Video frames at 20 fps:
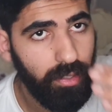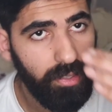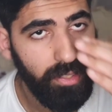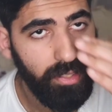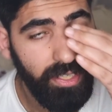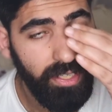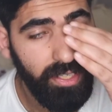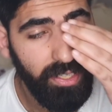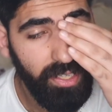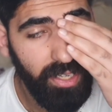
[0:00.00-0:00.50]

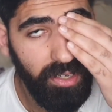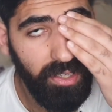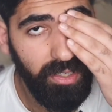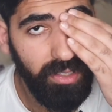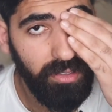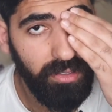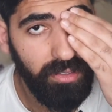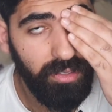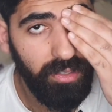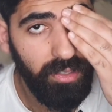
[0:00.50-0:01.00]
it can
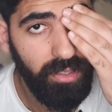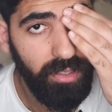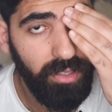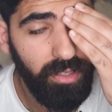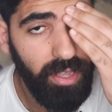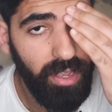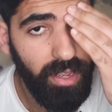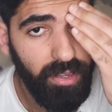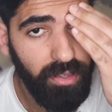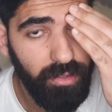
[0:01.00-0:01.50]
literally
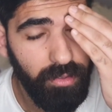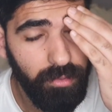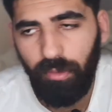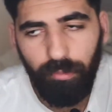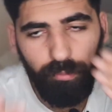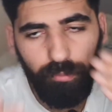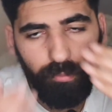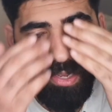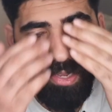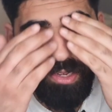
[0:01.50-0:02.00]
like
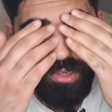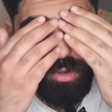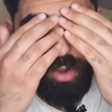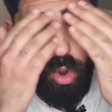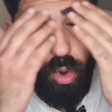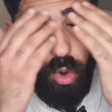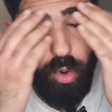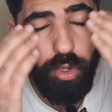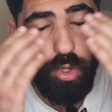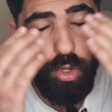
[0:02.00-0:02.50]
make your
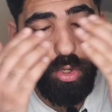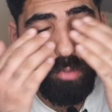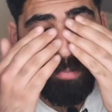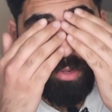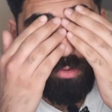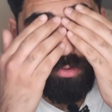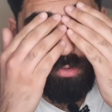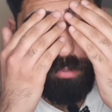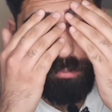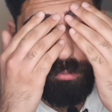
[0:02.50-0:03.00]
whole
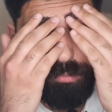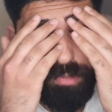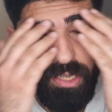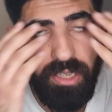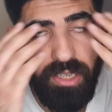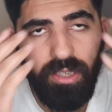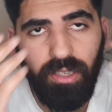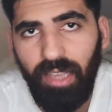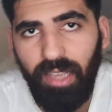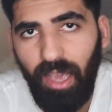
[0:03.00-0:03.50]
unibrow not
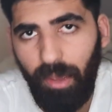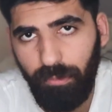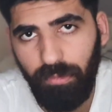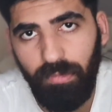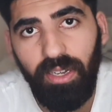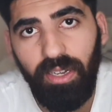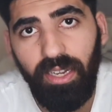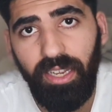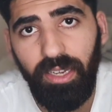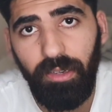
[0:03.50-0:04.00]
be kept
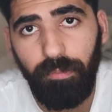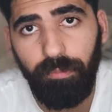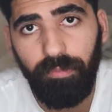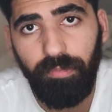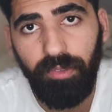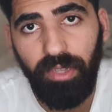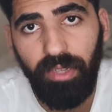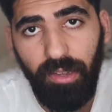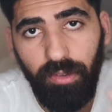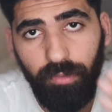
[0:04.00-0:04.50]
clean.
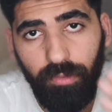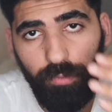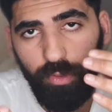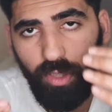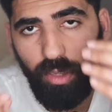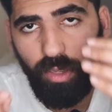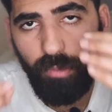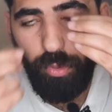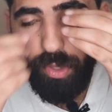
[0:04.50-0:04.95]
Like for example,